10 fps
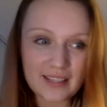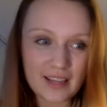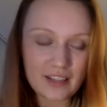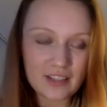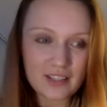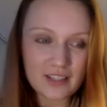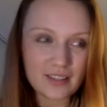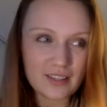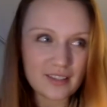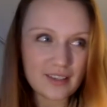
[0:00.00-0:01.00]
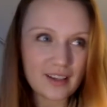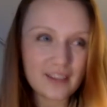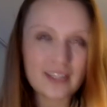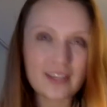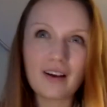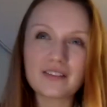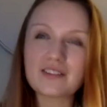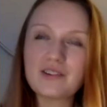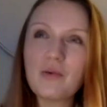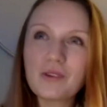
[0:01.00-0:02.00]
I didn't know how to
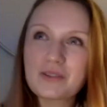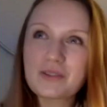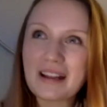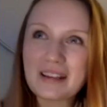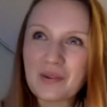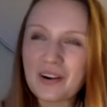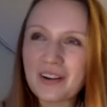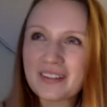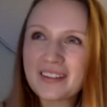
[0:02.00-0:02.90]
talk to anyone.